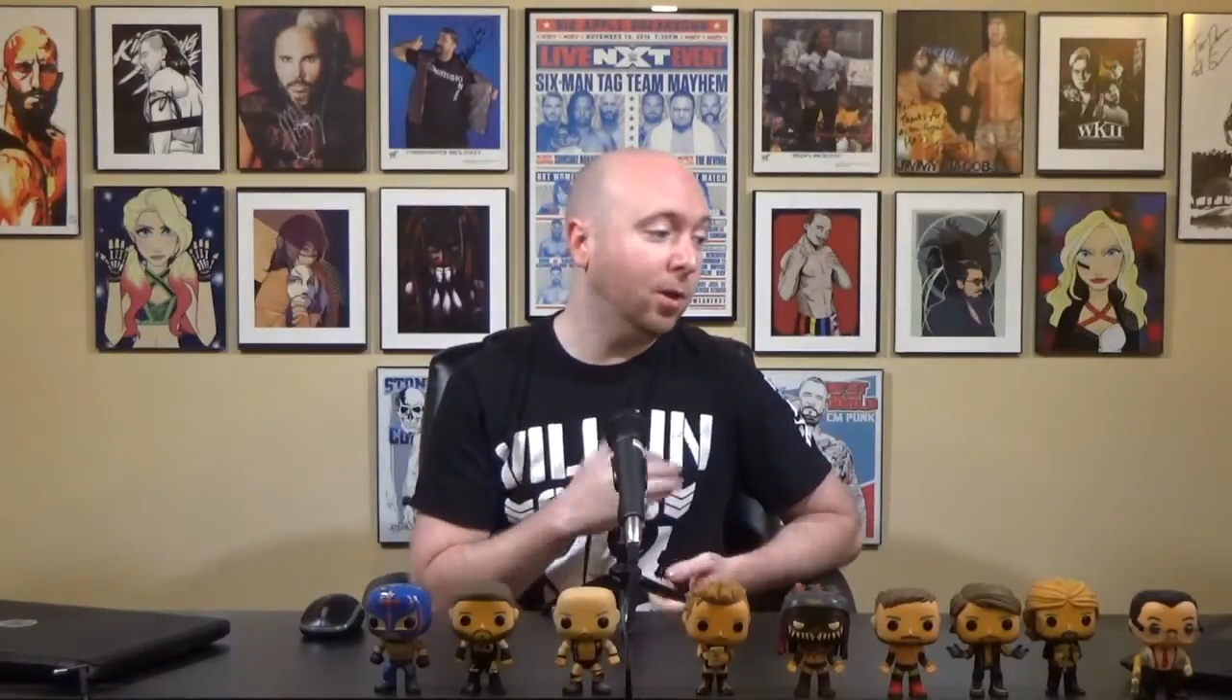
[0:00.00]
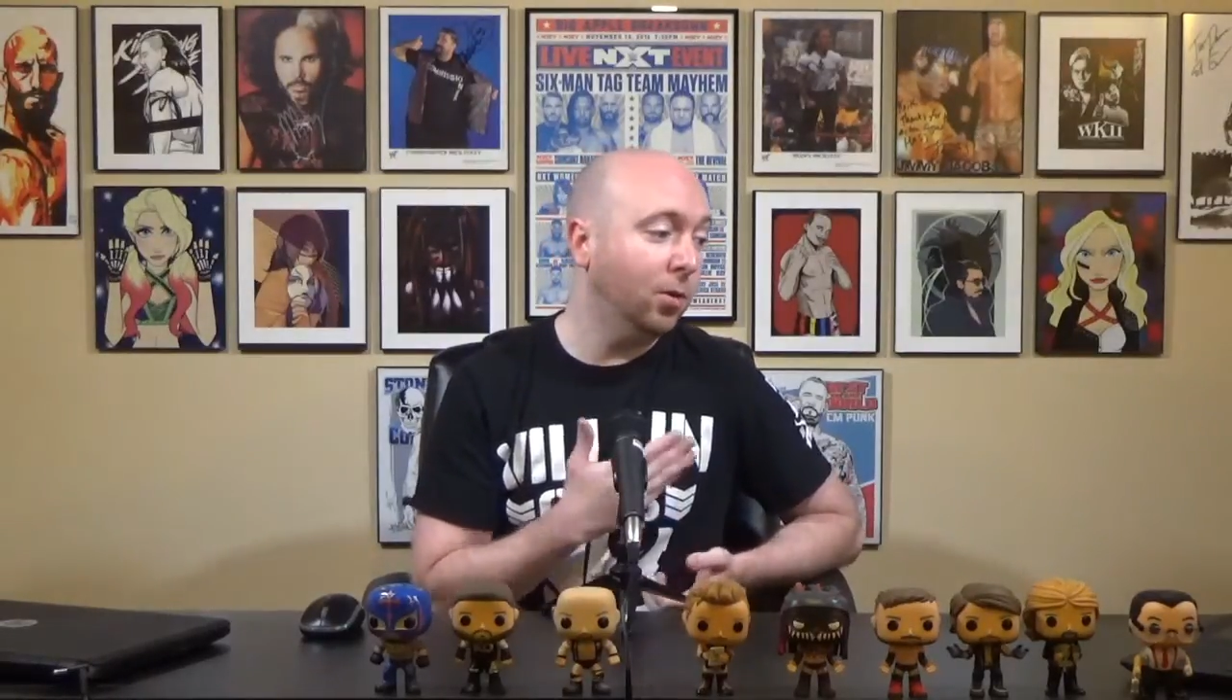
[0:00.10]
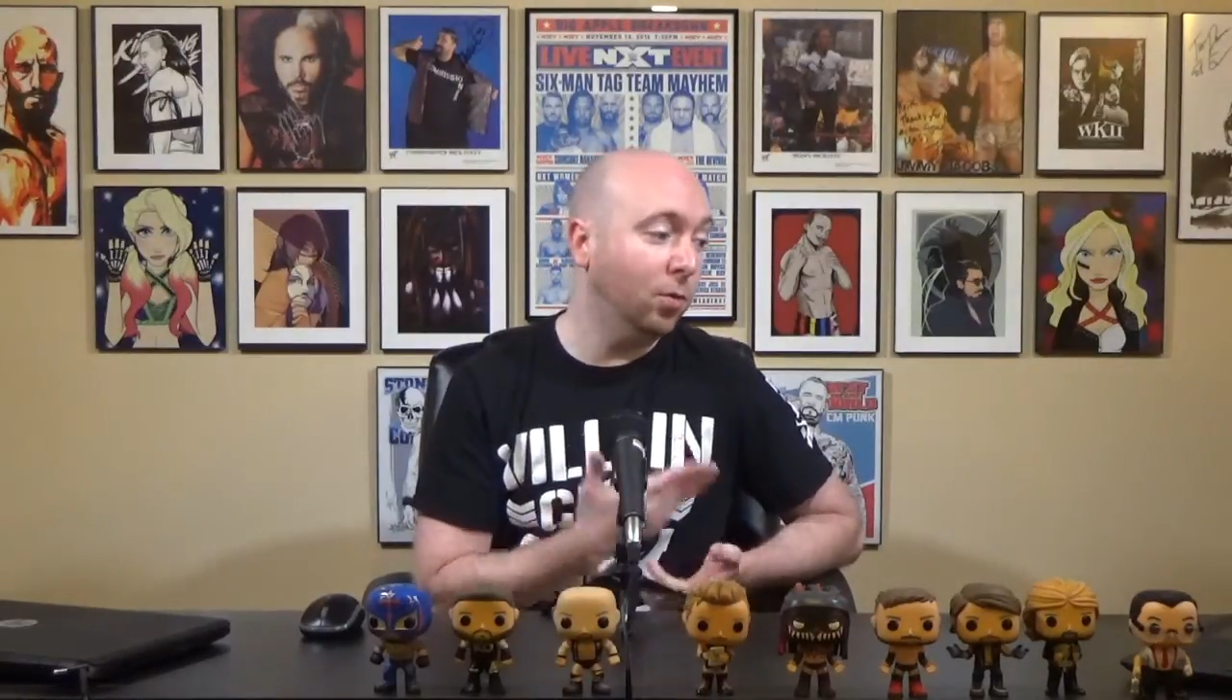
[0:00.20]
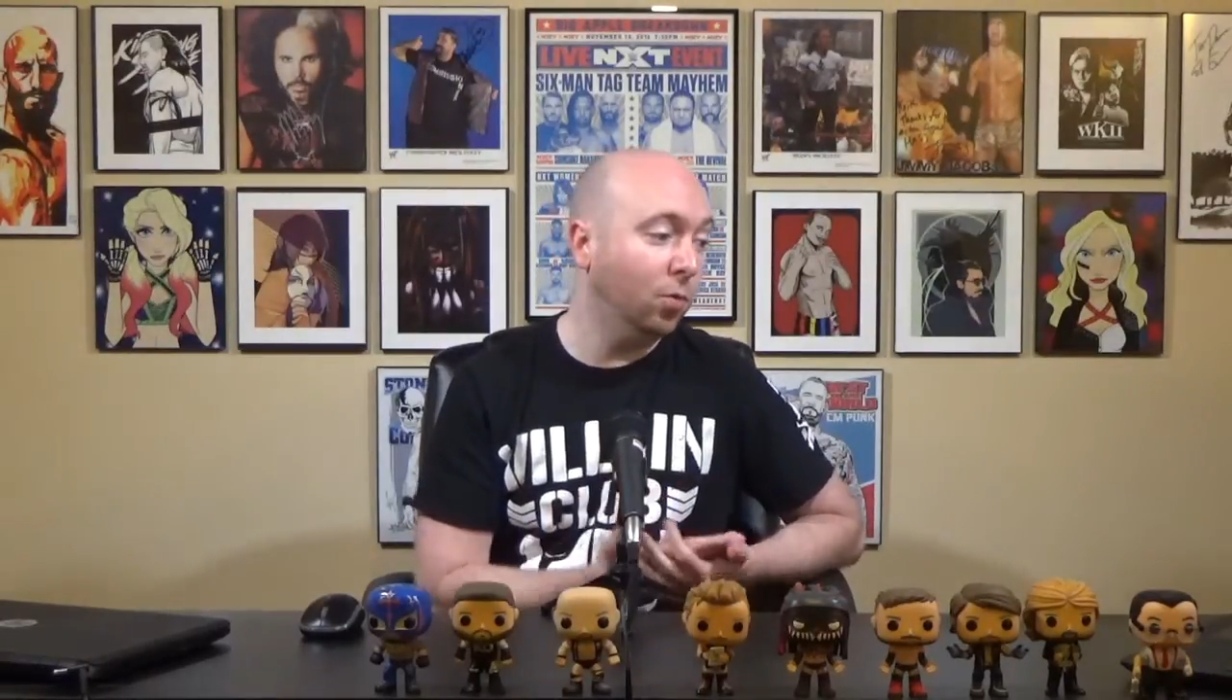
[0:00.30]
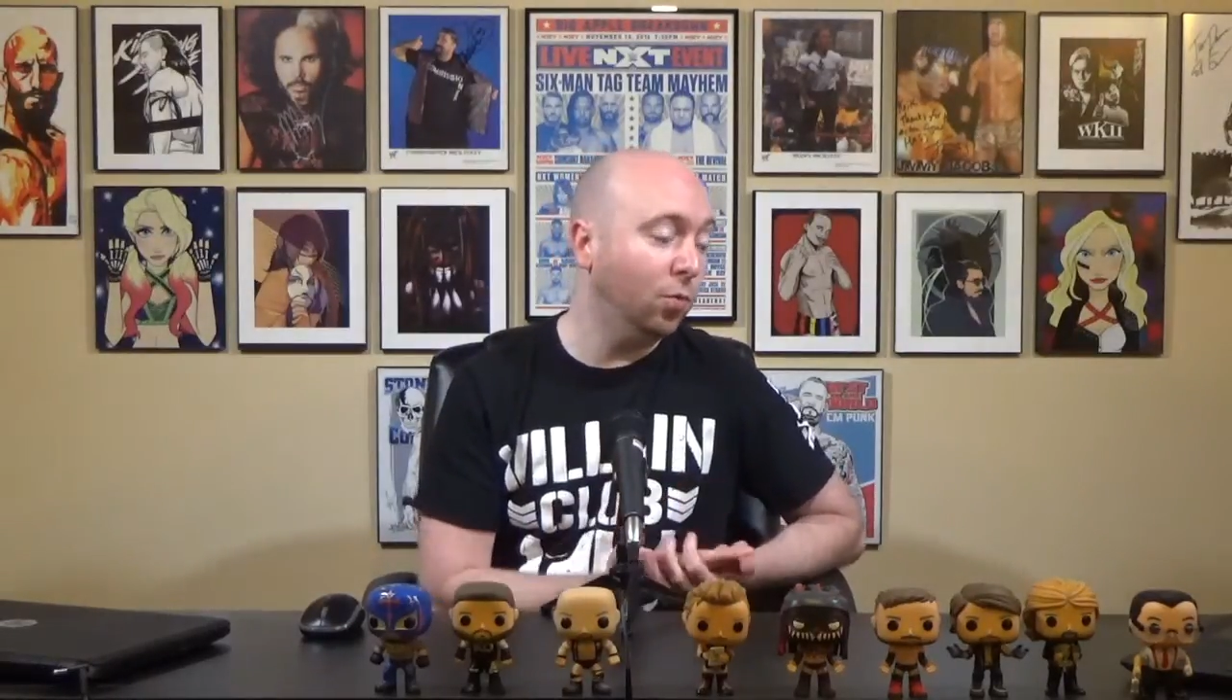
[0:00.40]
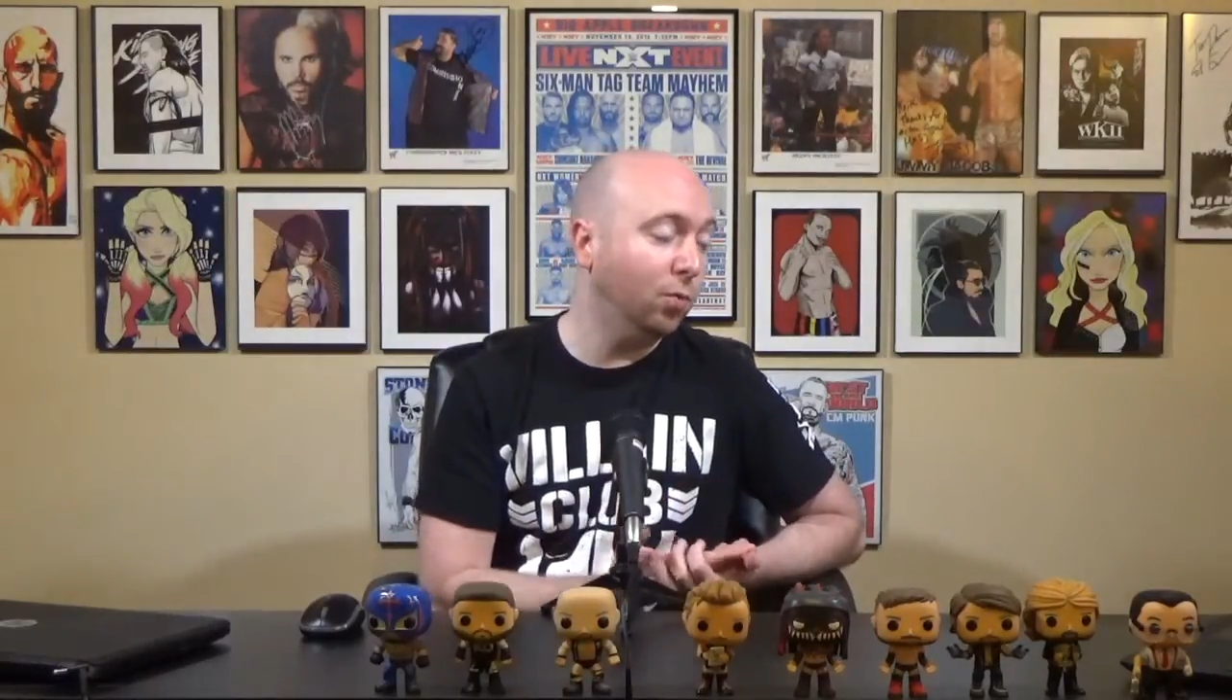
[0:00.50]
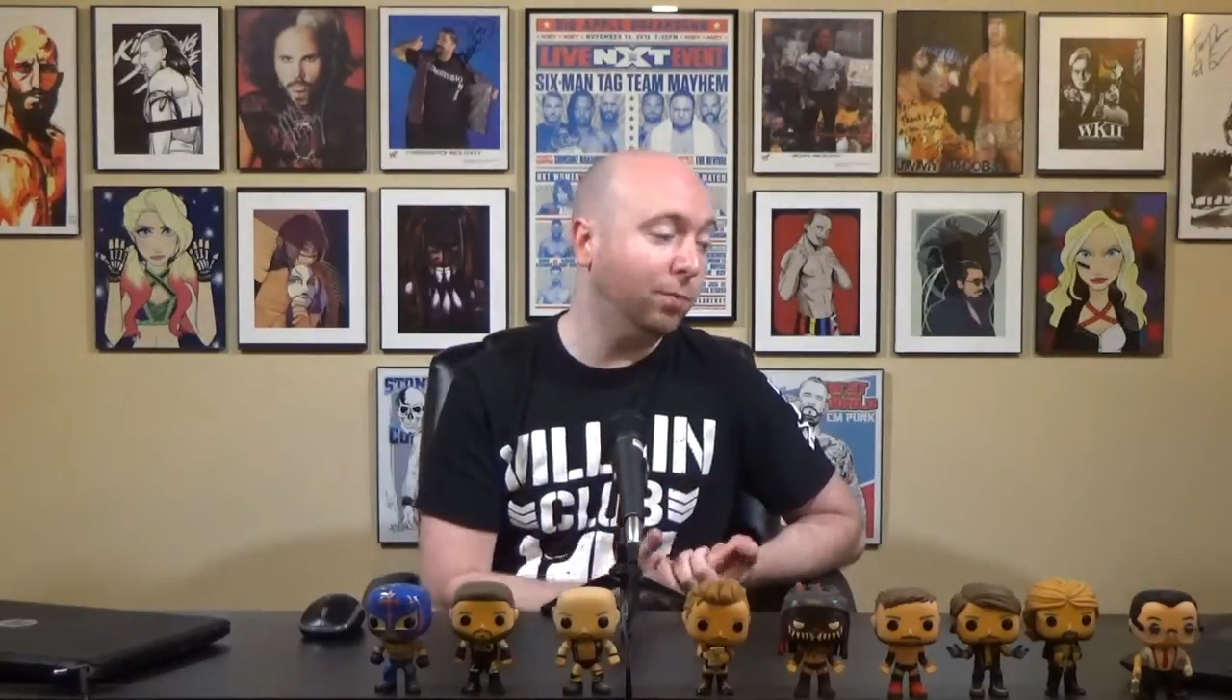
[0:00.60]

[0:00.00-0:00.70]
new